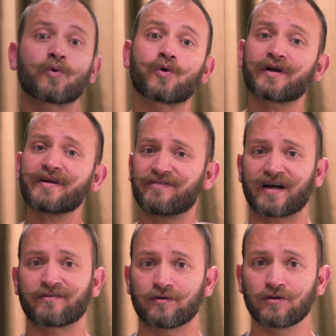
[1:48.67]
Query
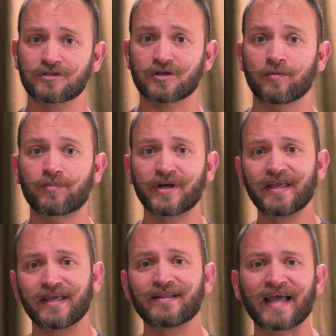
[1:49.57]
variables
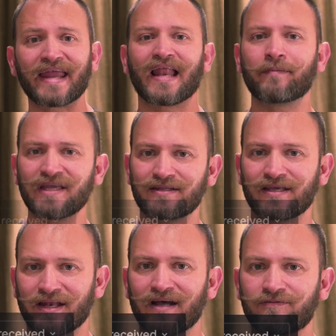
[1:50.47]
bring in dynamic
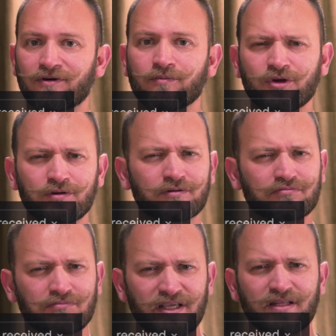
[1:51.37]
data from your
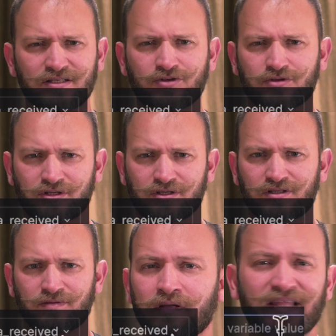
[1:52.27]
data
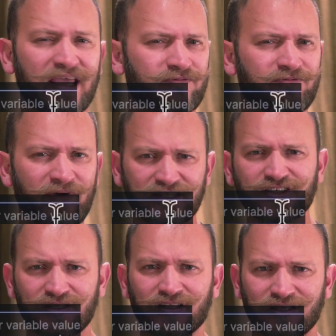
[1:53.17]
sources. They fetch
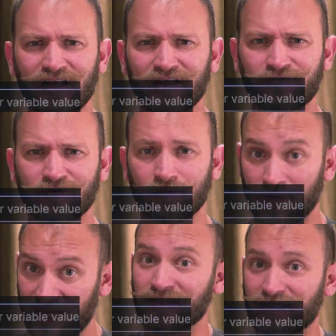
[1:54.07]
the data from
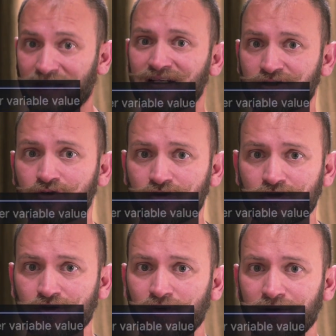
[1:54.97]
a data
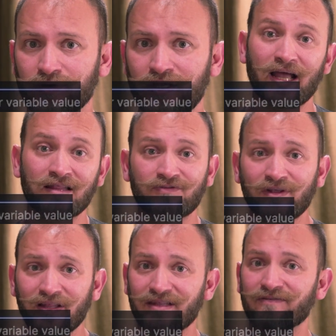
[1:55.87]
source query and
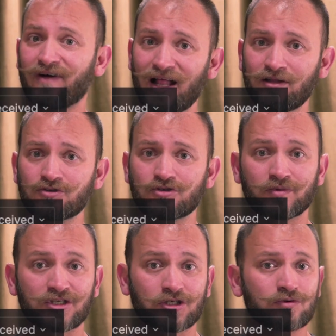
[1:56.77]
fill in the values to
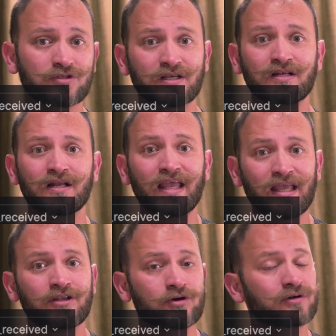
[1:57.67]
be chosen
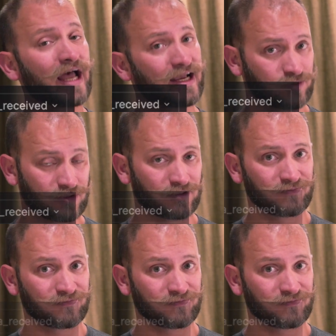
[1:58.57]
in your dashboard.